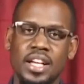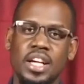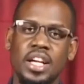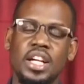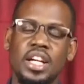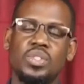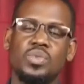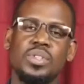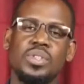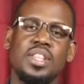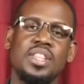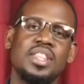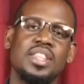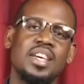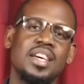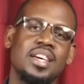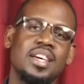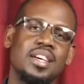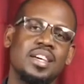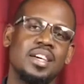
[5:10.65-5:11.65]
It's within
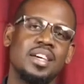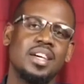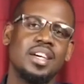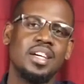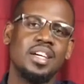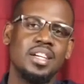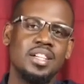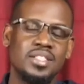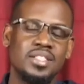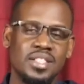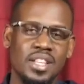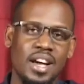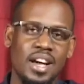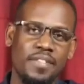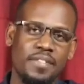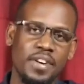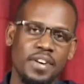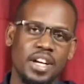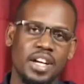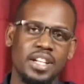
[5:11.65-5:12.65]
the East
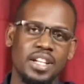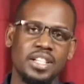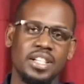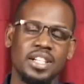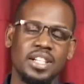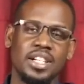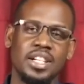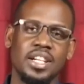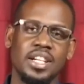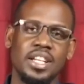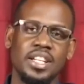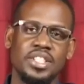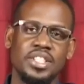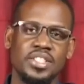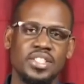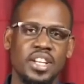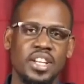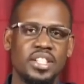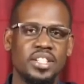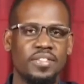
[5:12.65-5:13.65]
African
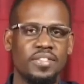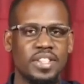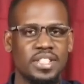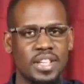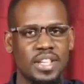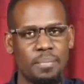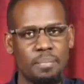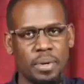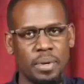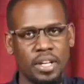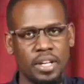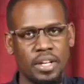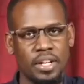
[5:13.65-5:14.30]
Legislative Assembly.